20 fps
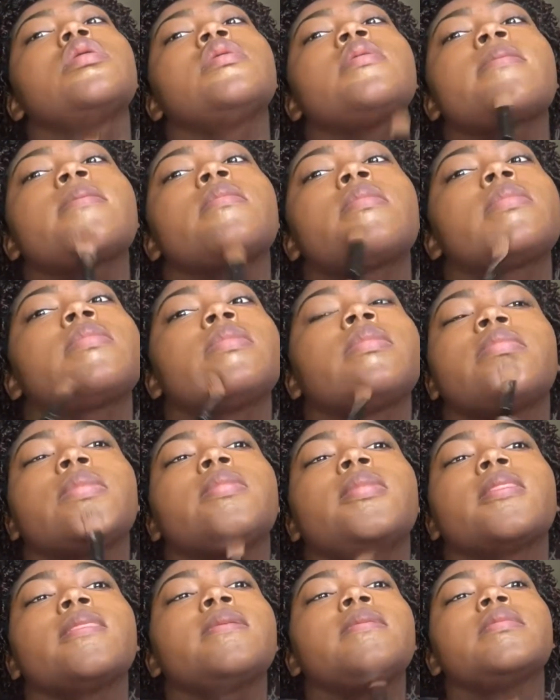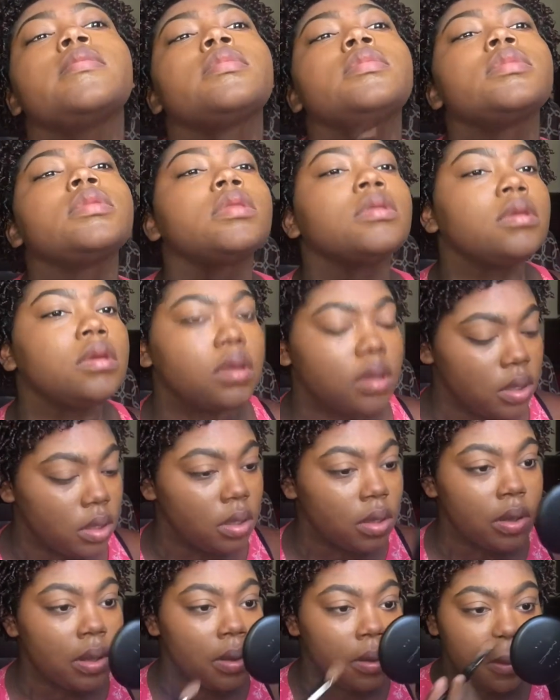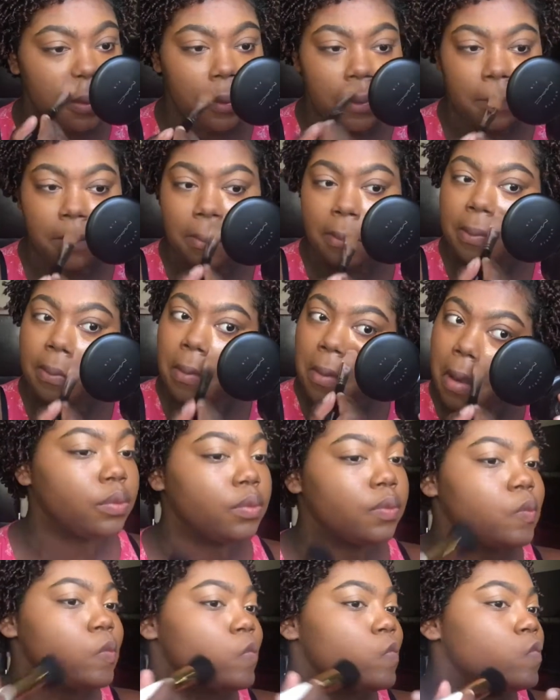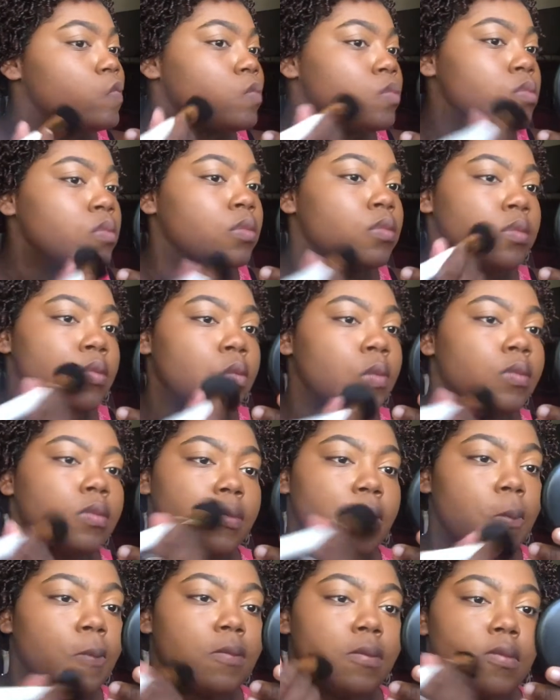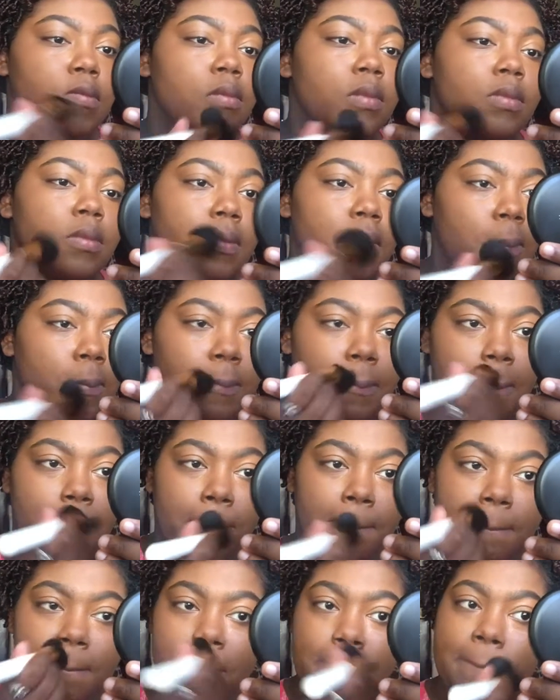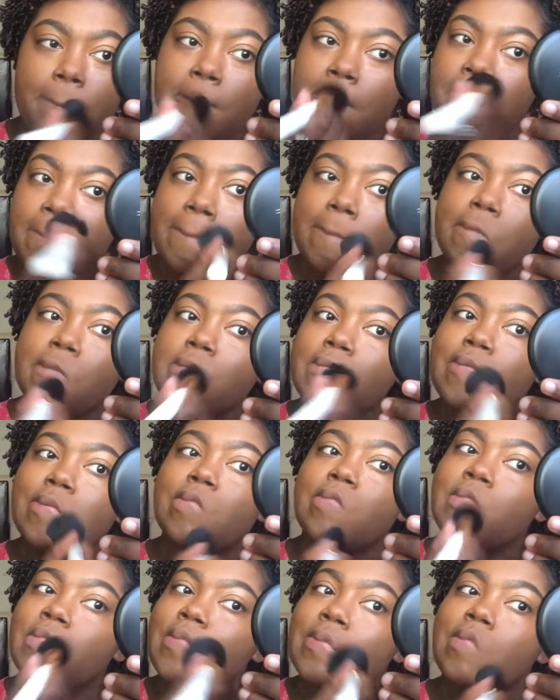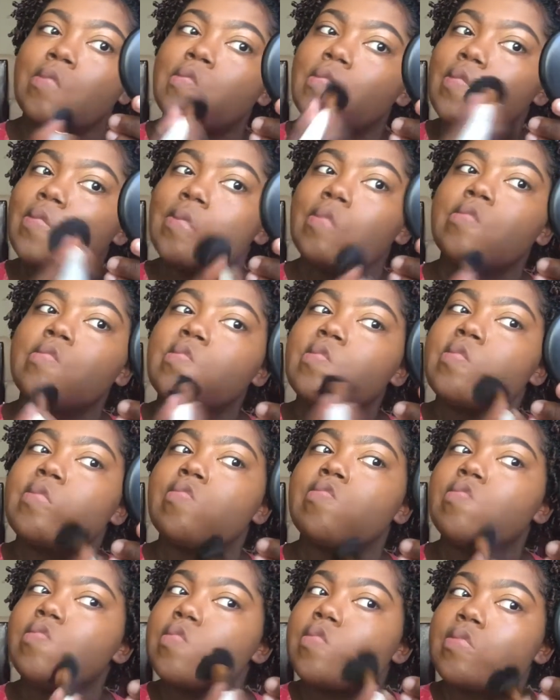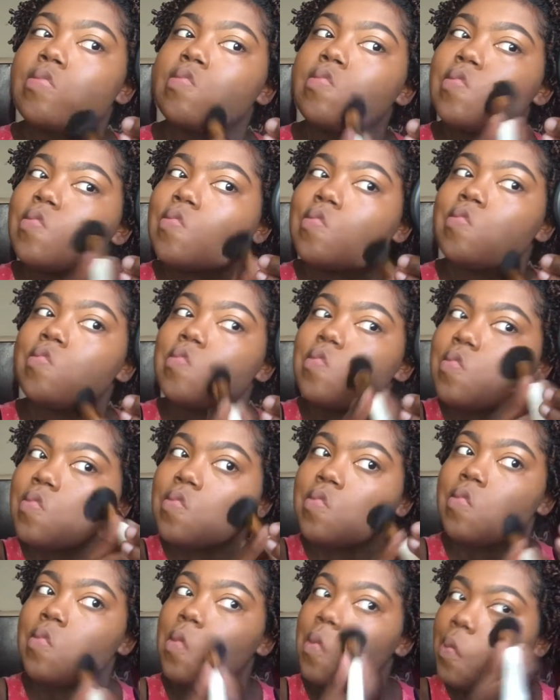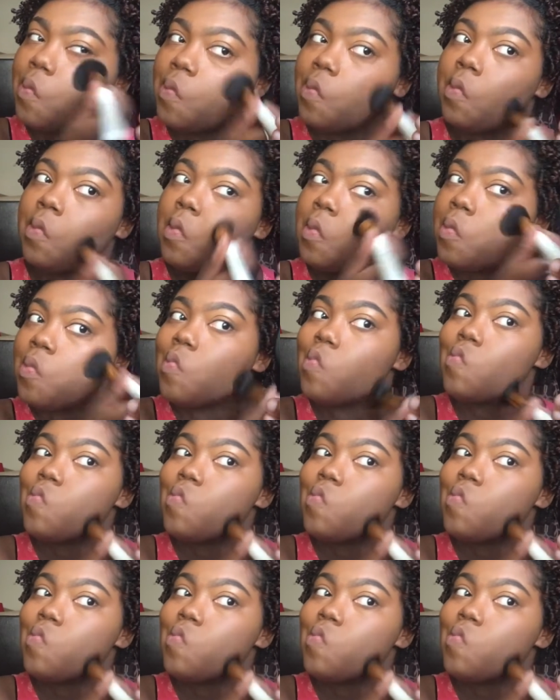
To blend out the foundation, I'm using another one of the BH Cosmetics brushes, and this is brush number 2. I find that when I use a flat top